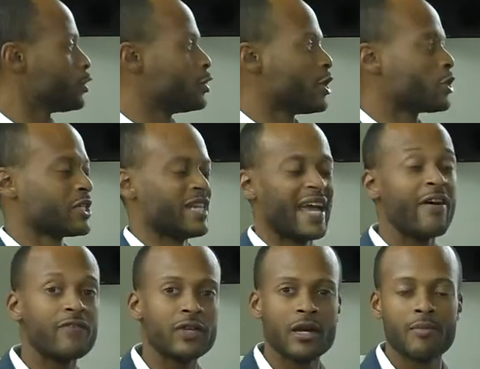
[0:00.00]
There's an
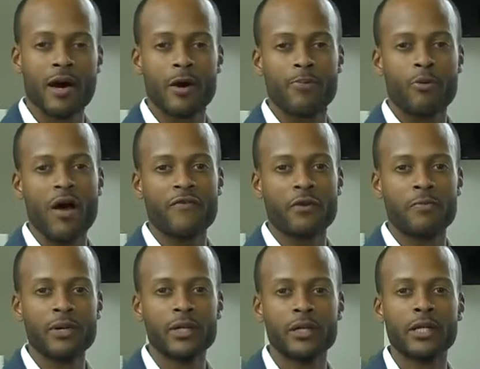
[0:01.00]
infinite amount of
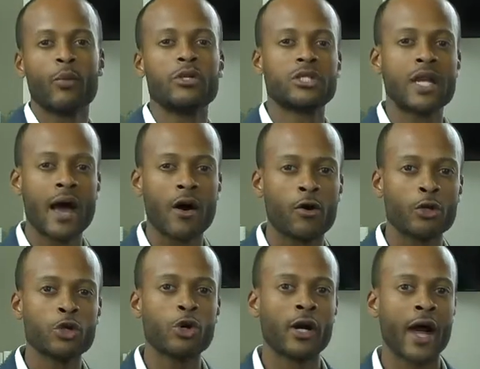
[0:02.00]
profitability, which now
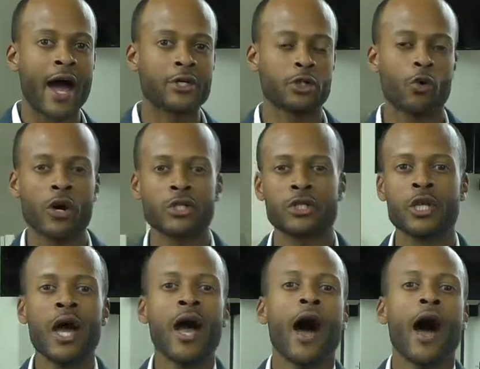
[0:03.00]
you're going to ask the question,